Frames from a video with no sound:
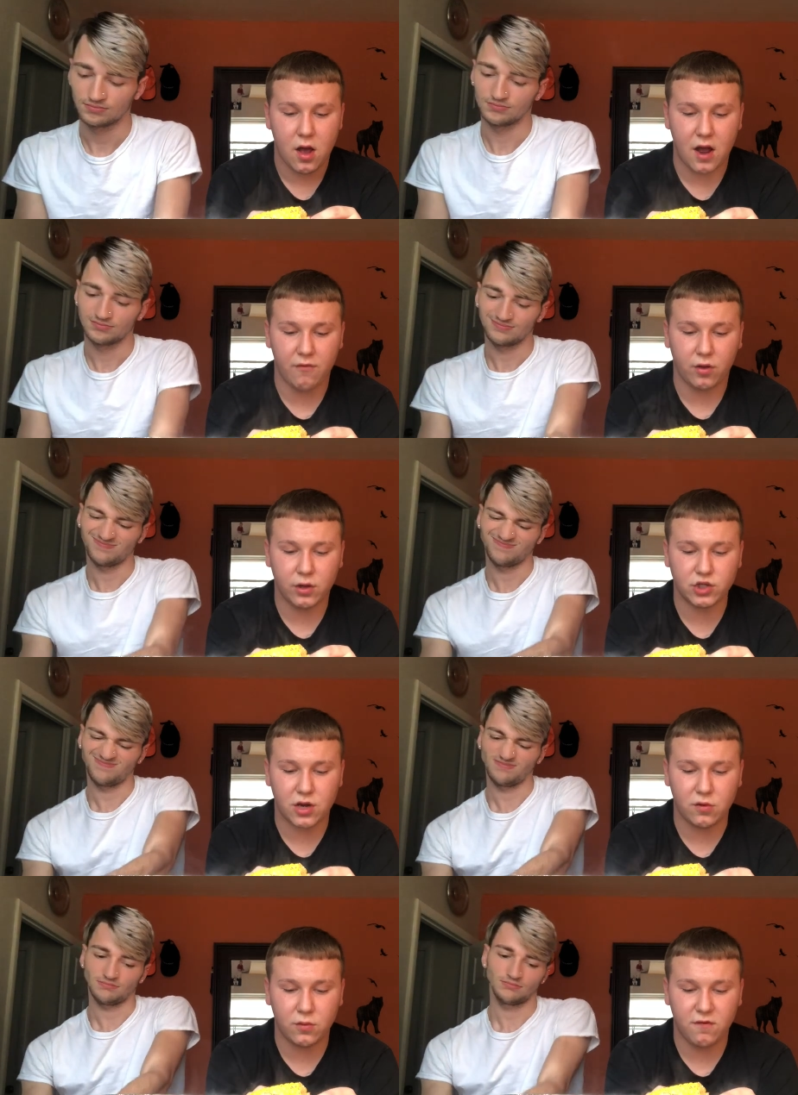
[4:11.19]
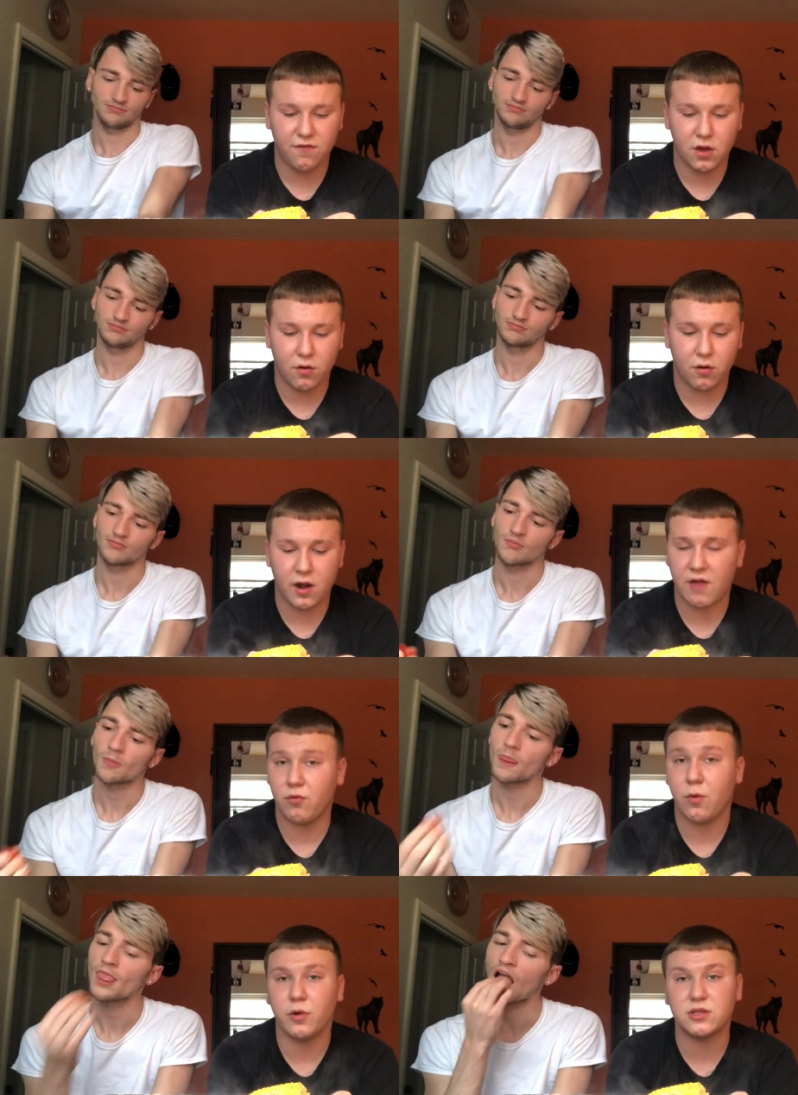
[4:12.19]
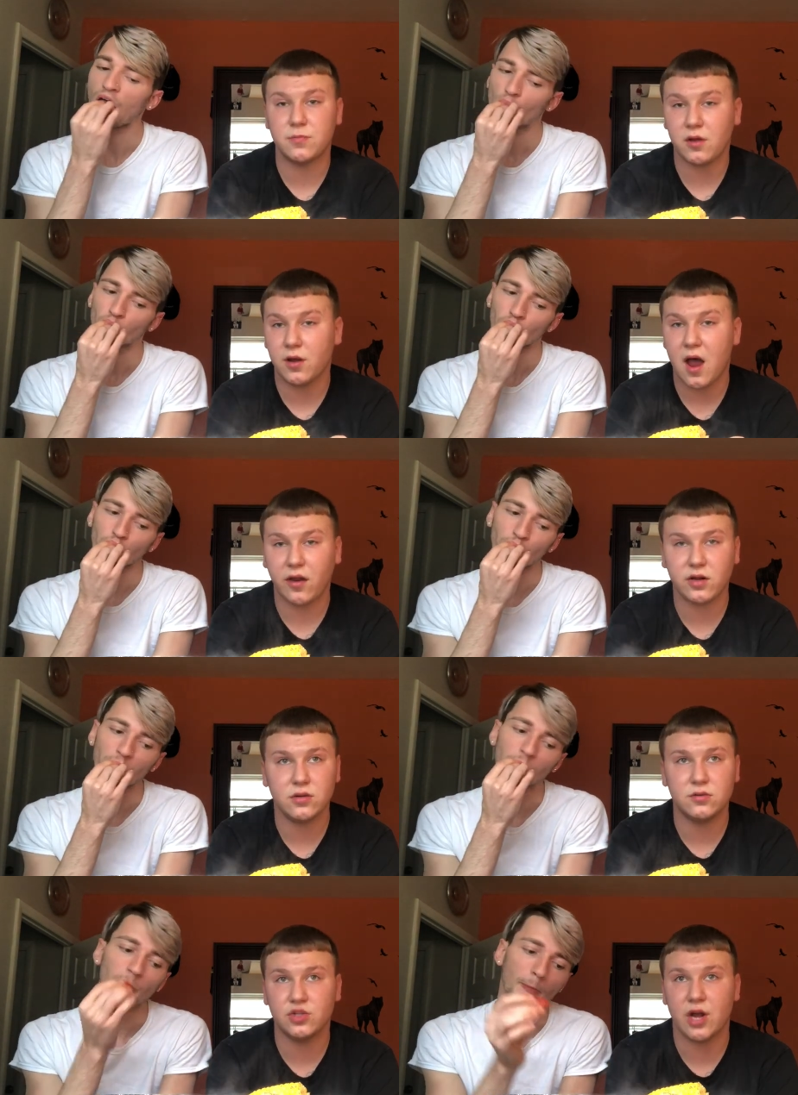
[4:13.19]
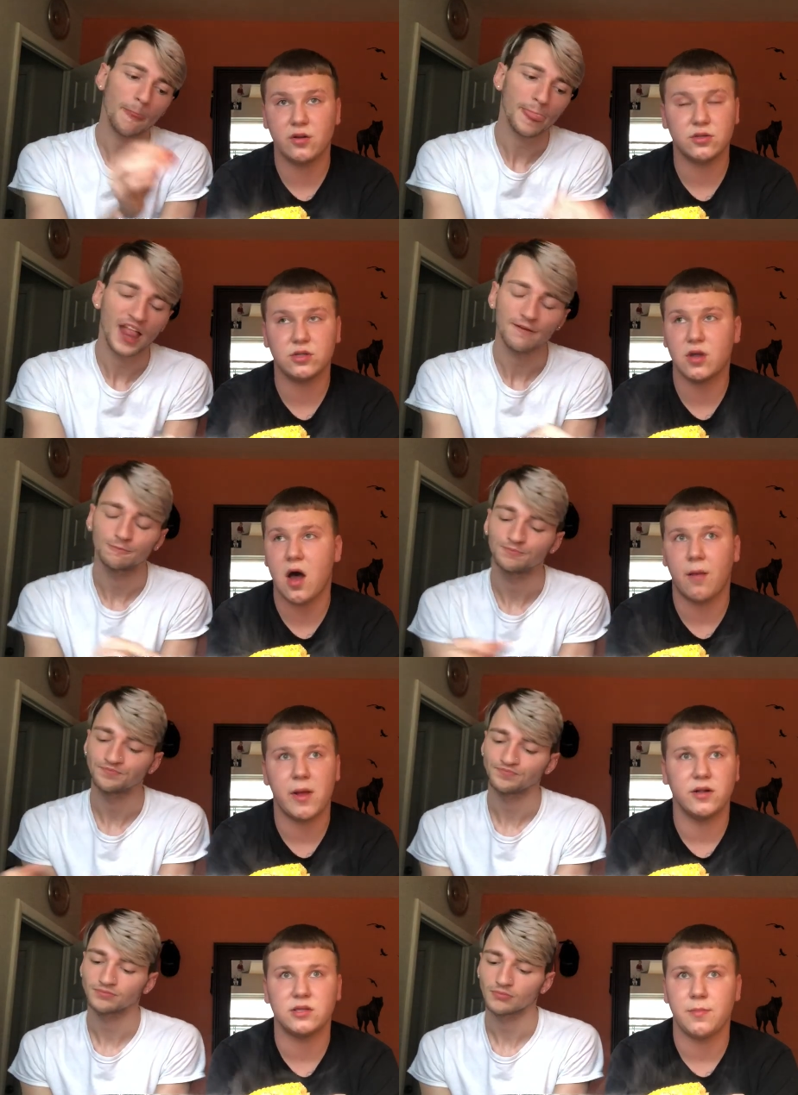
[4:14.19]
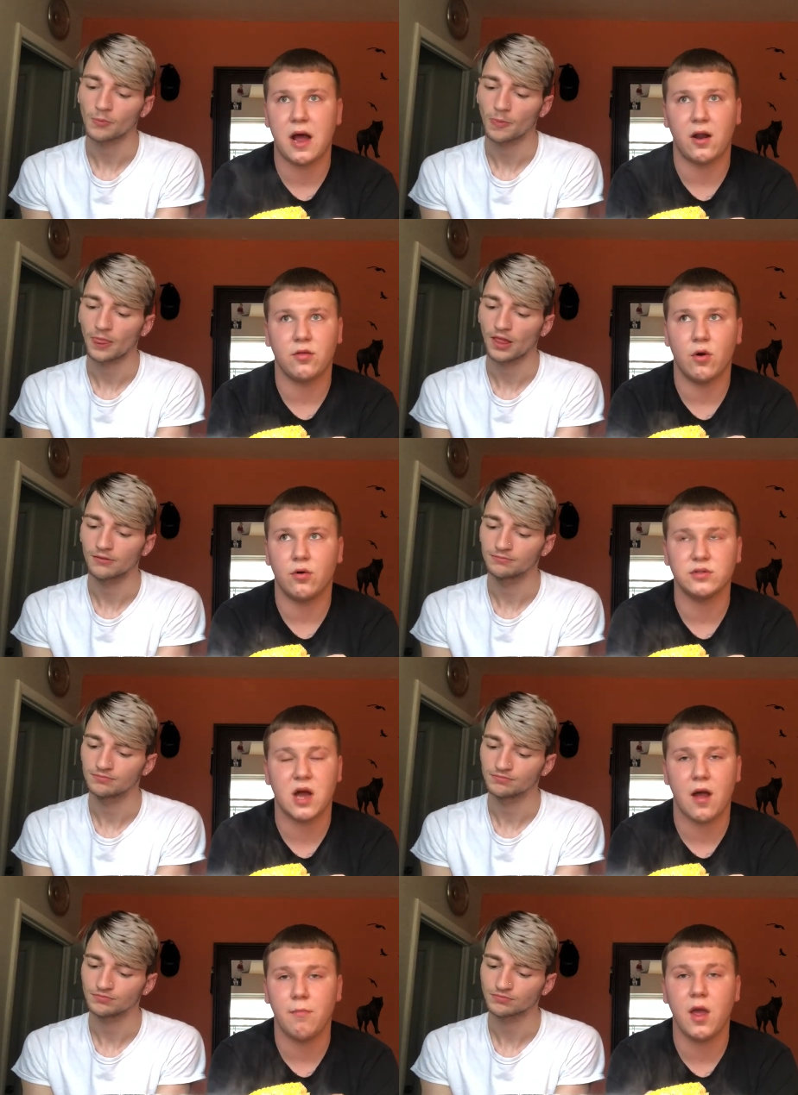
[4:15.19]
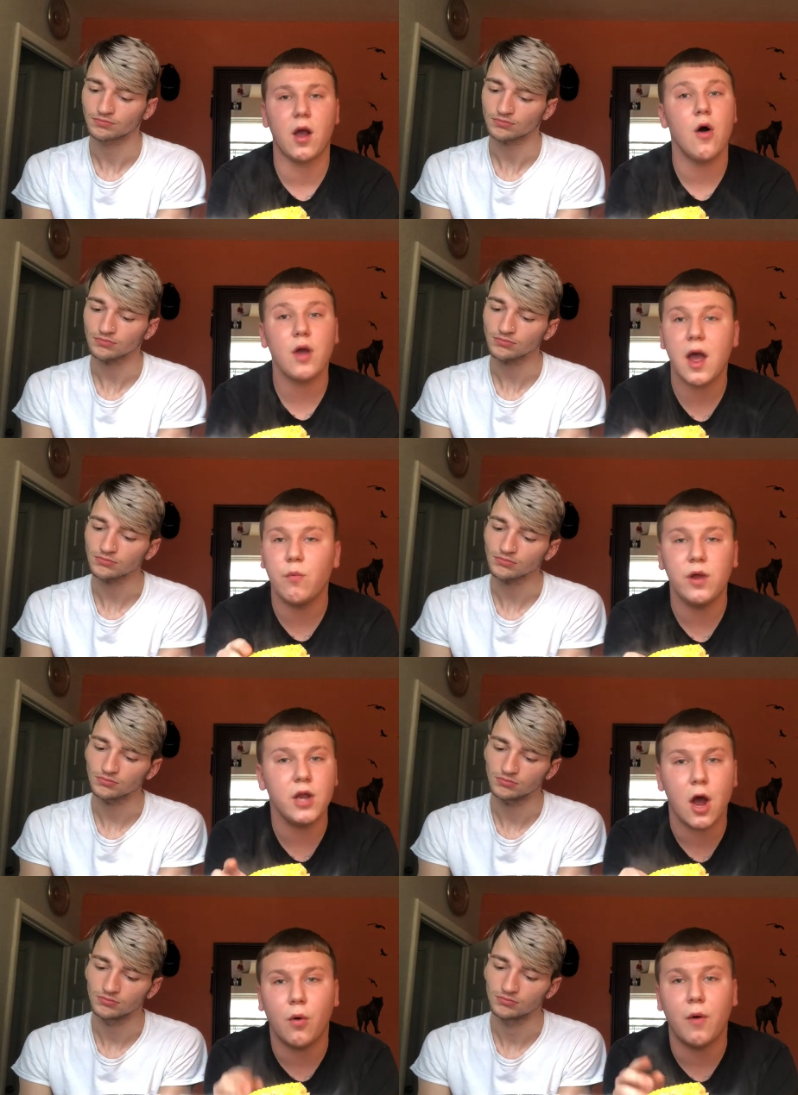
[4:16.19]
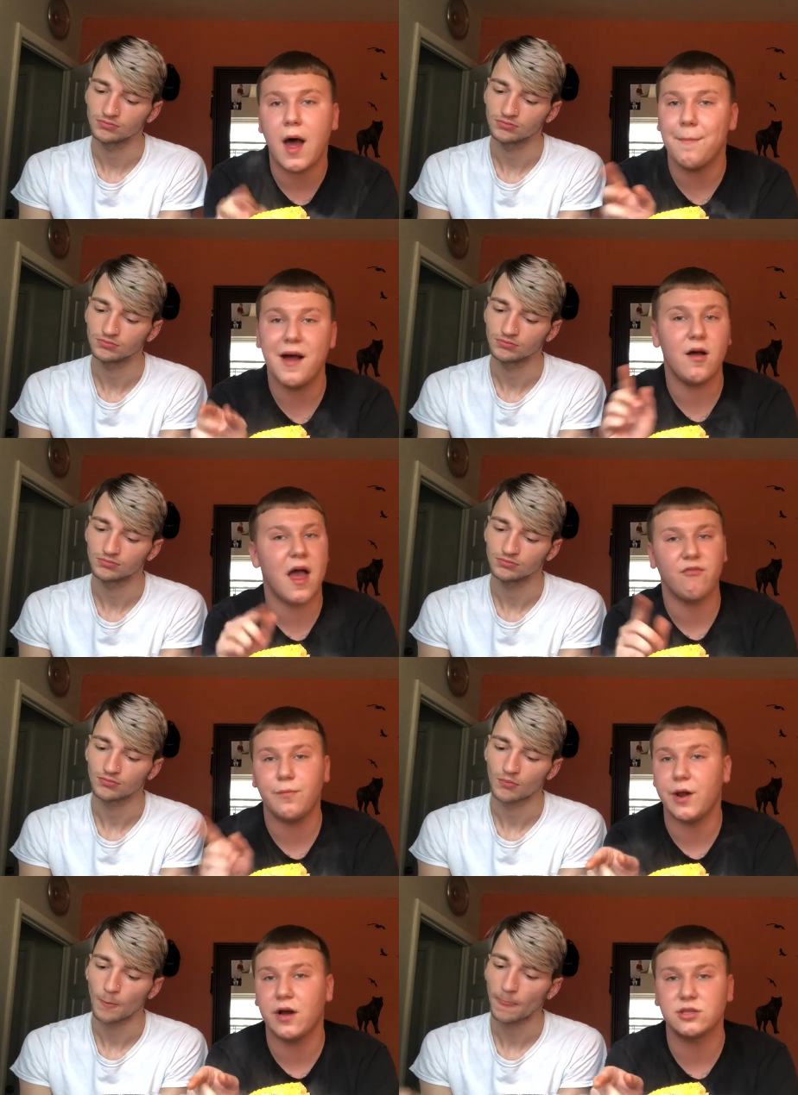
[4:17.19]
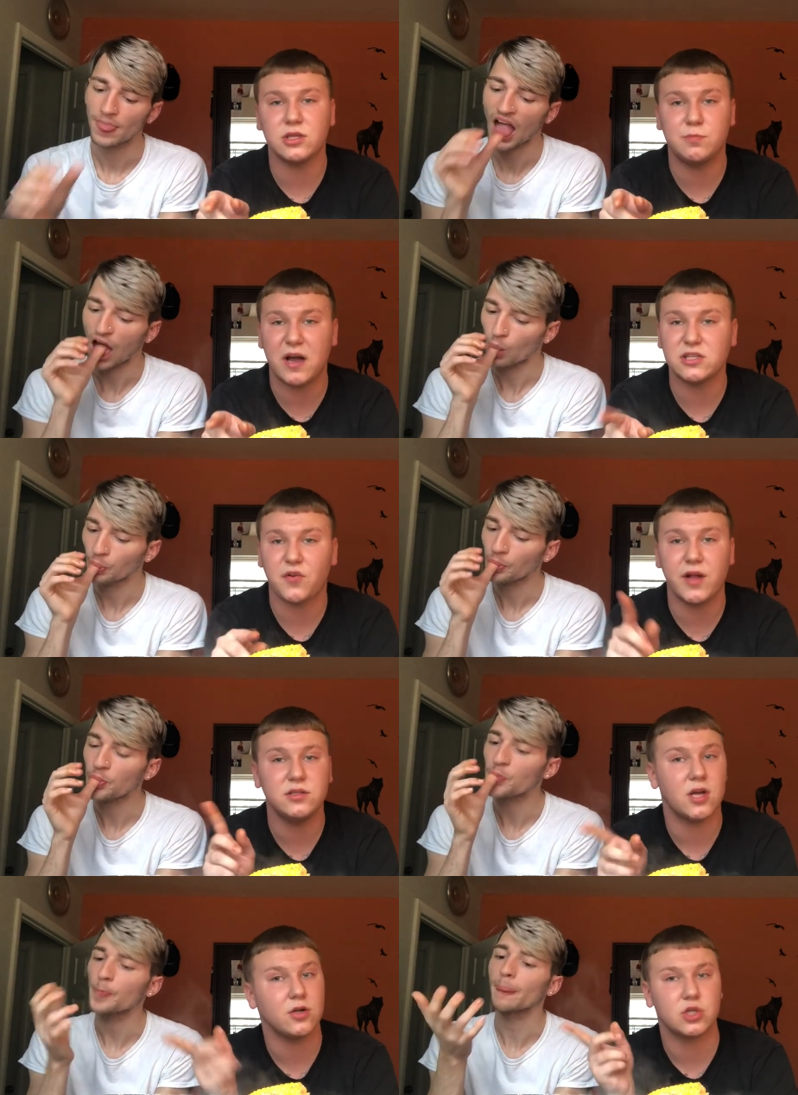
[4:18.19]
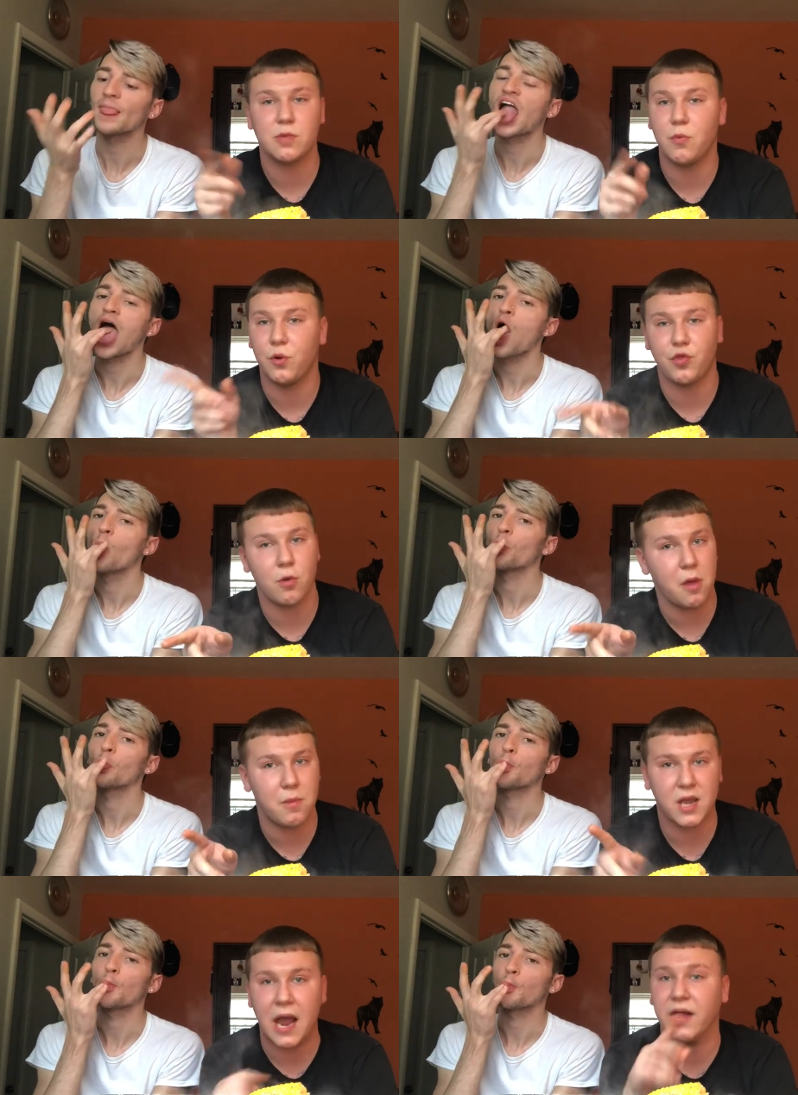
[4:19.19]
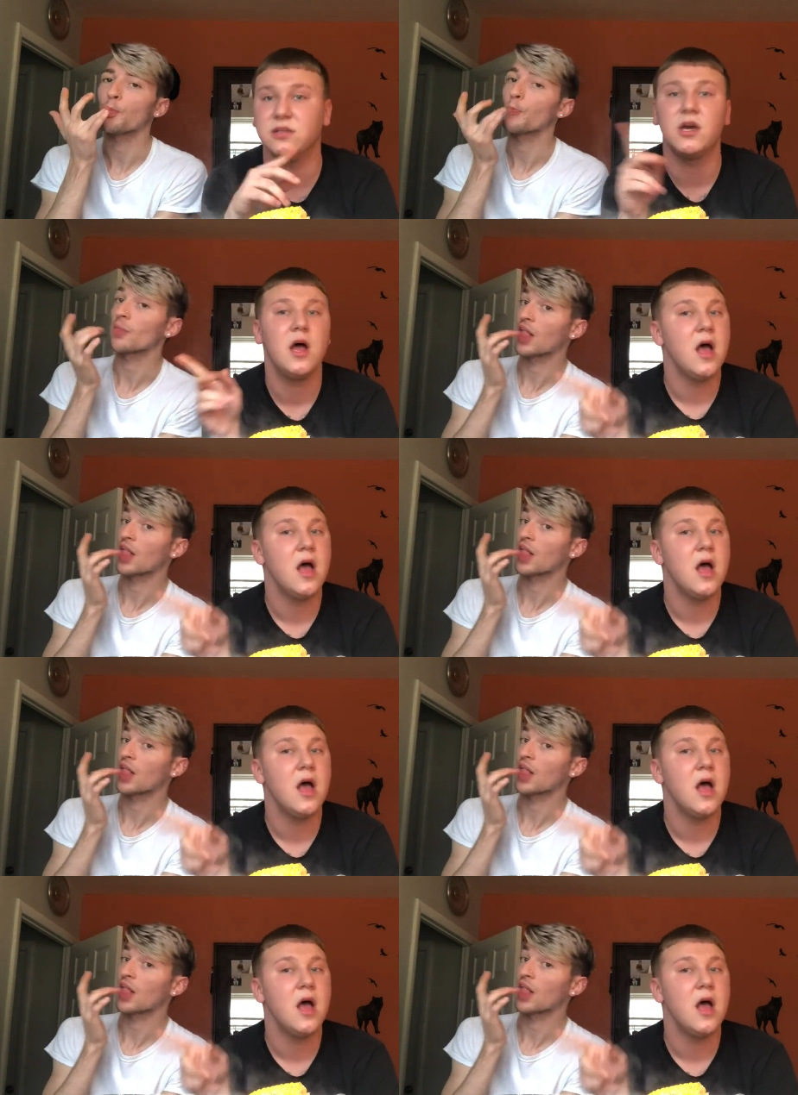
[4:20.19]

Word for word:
Speaker 1: I really genuinely feel, and everyone wants to be in Kylie Jenner's comments about it the whole time. Like, okay, we know. How about everyone else's best friends that are sleeping with their baby dads,